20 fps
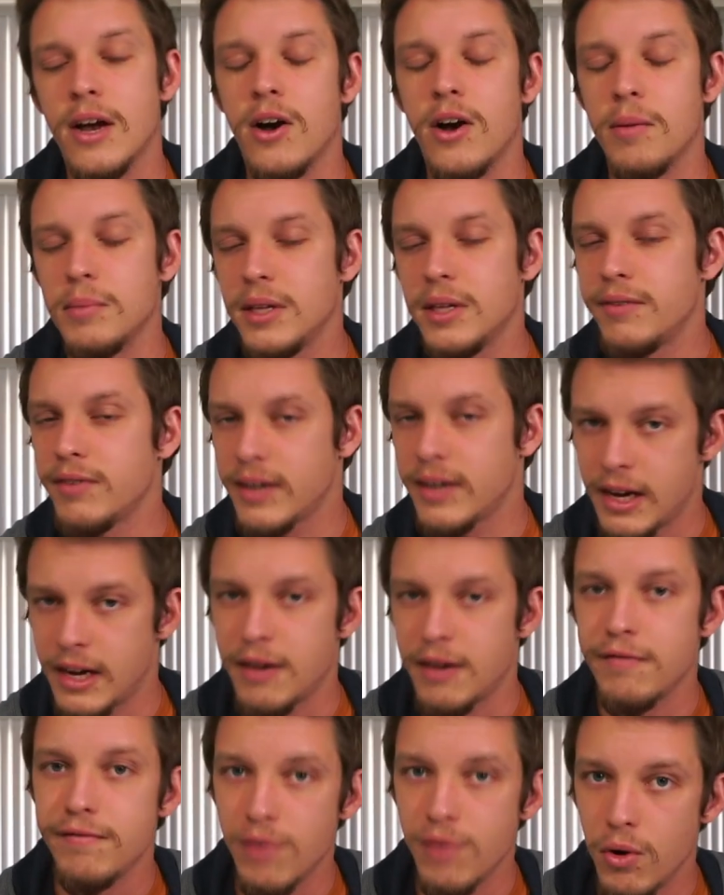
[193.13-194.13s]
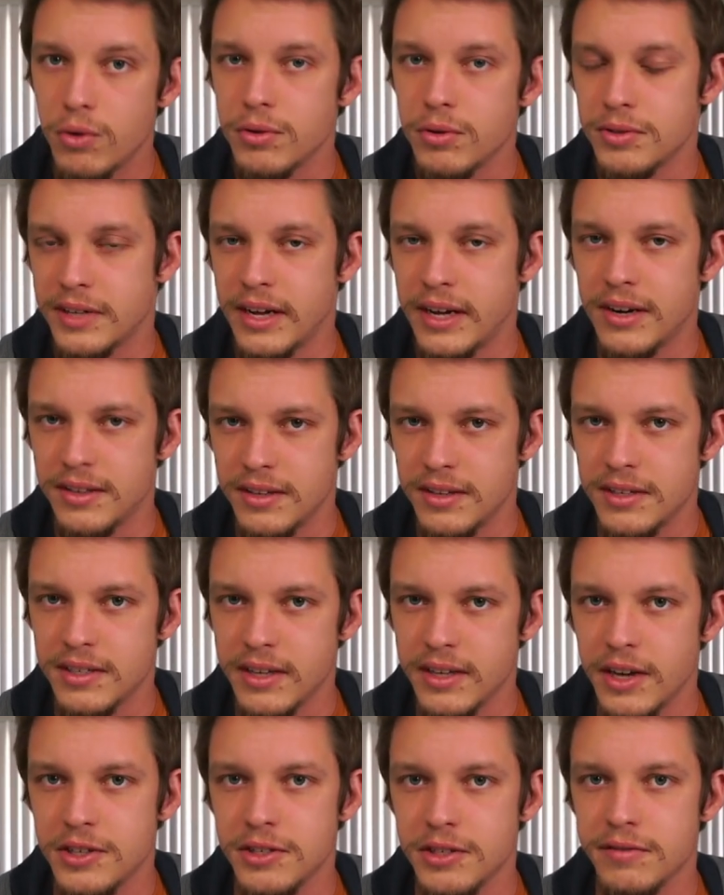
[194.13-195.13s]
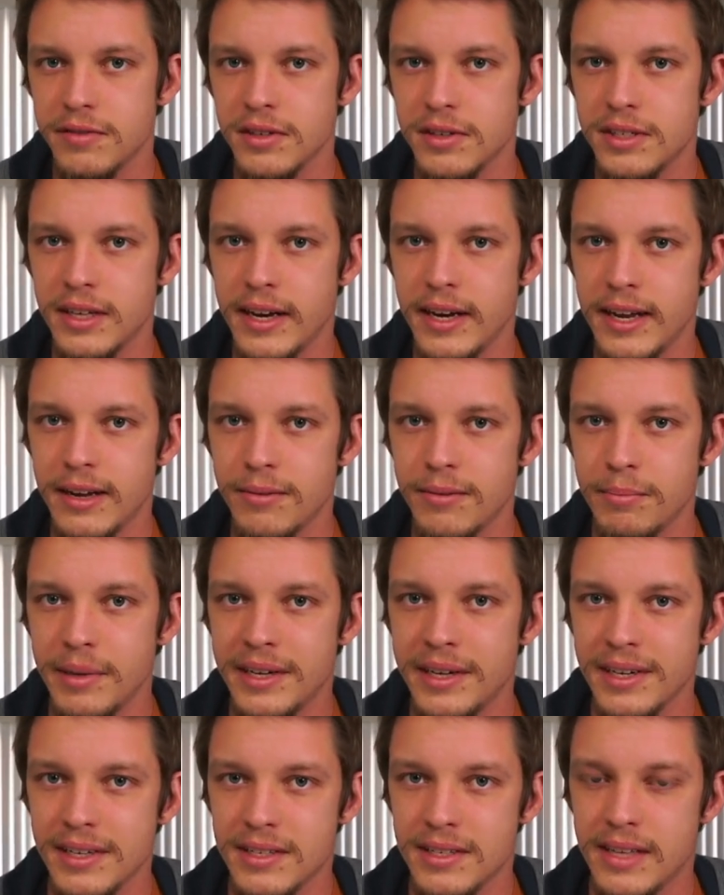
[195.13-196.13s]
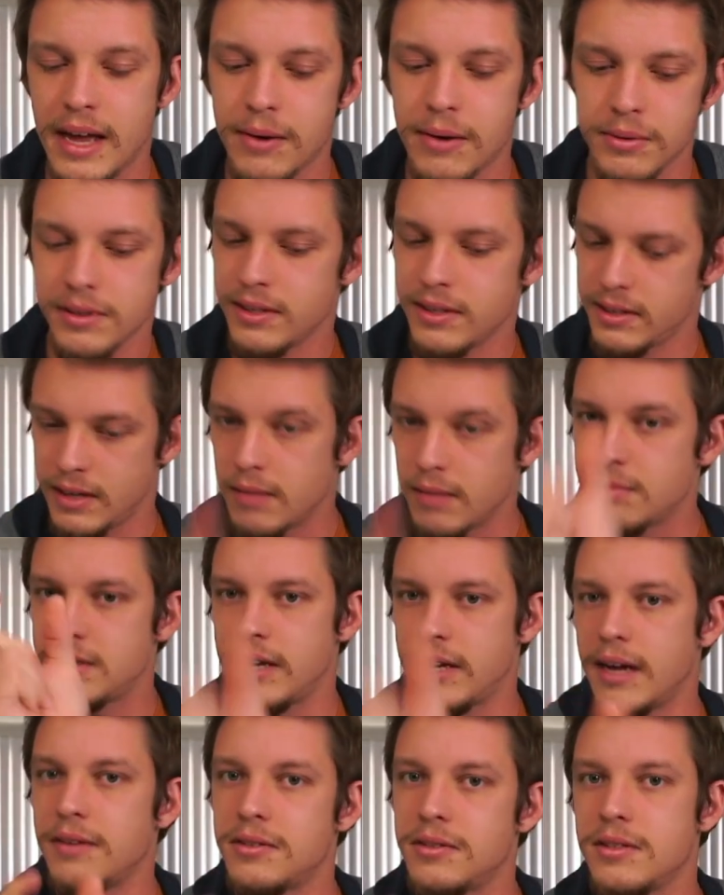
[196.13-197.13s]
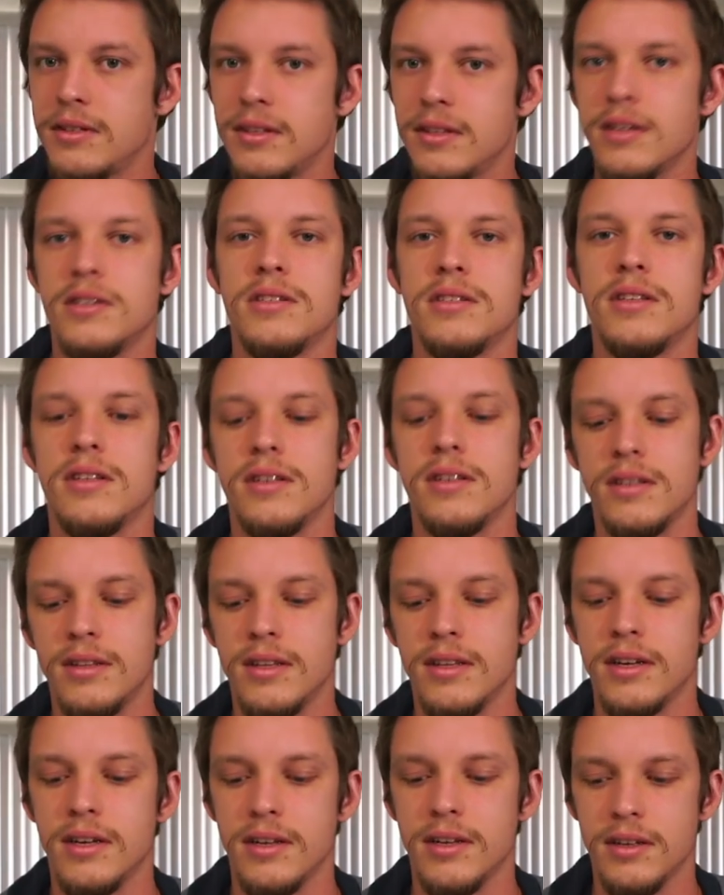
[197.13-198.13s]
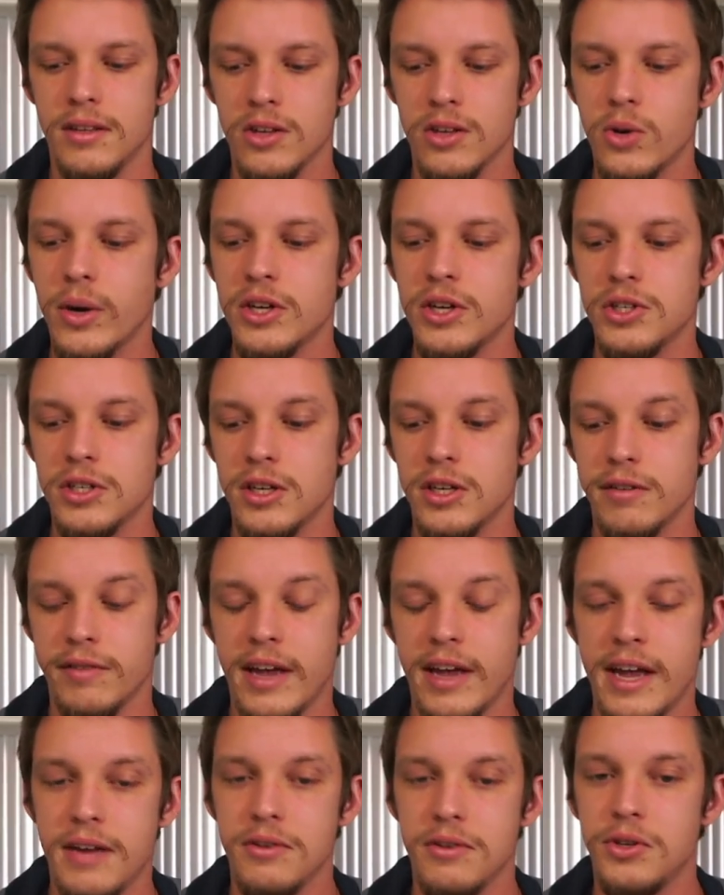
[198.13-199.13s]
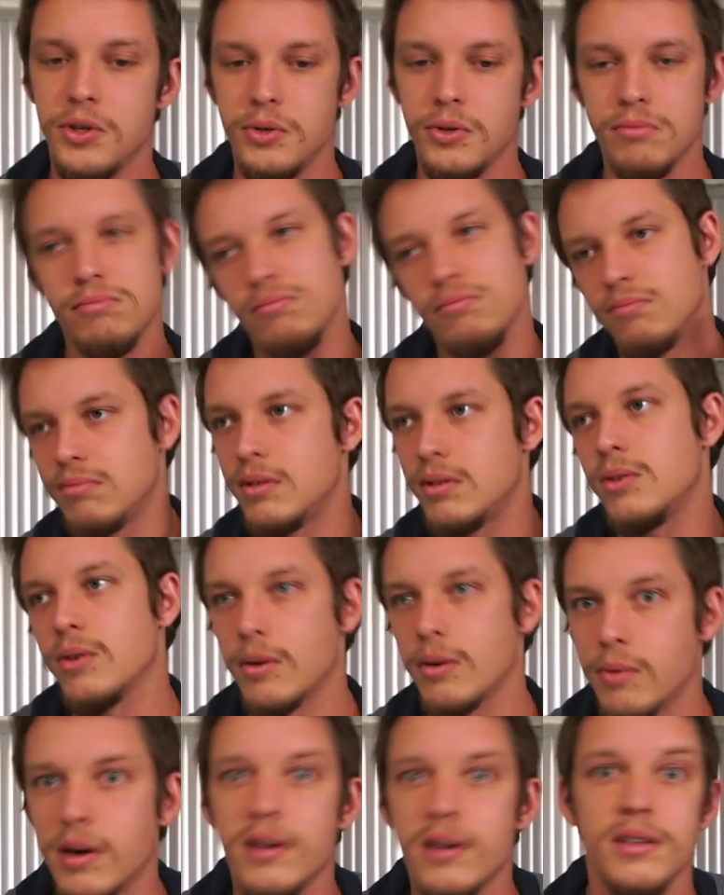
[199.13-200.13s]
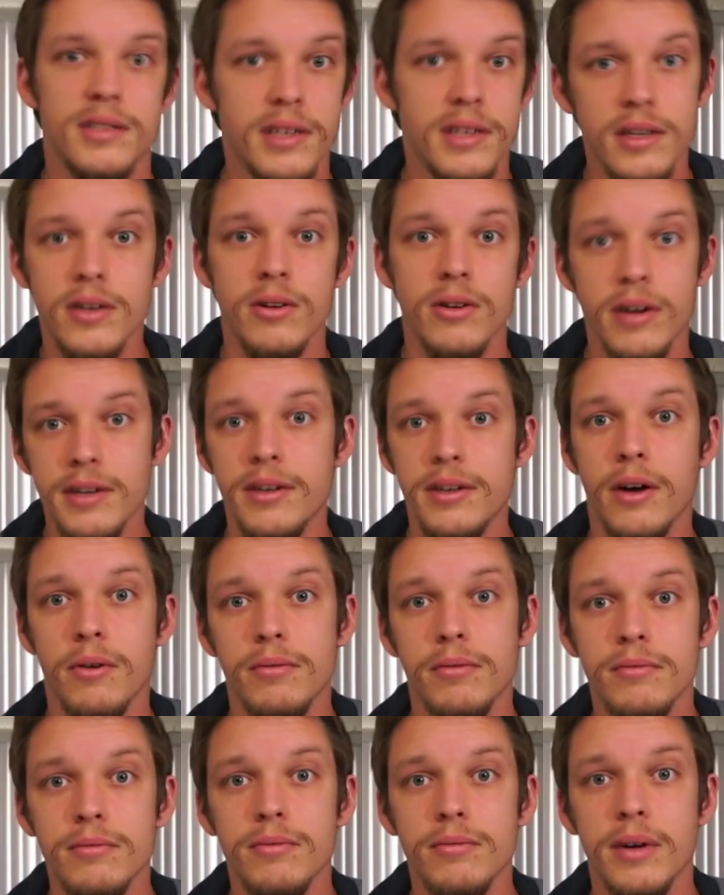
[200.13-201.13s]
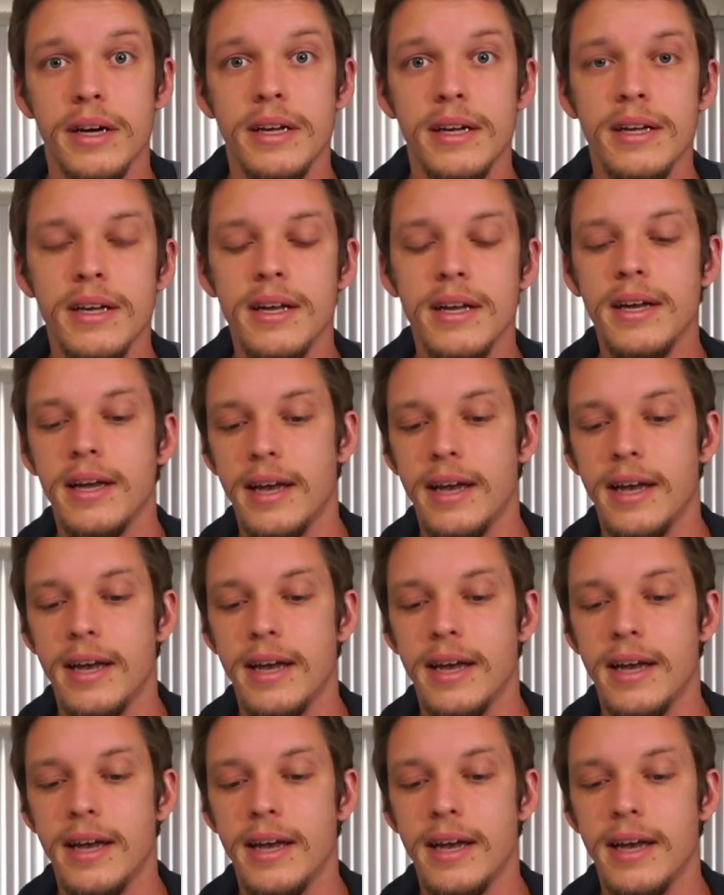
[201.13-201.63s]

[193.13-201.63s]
Now I'm leaving kind of vocals out of the discussion for today because that really comes down to this the, the, the question of hey dude, do I want to sing or I don't, right?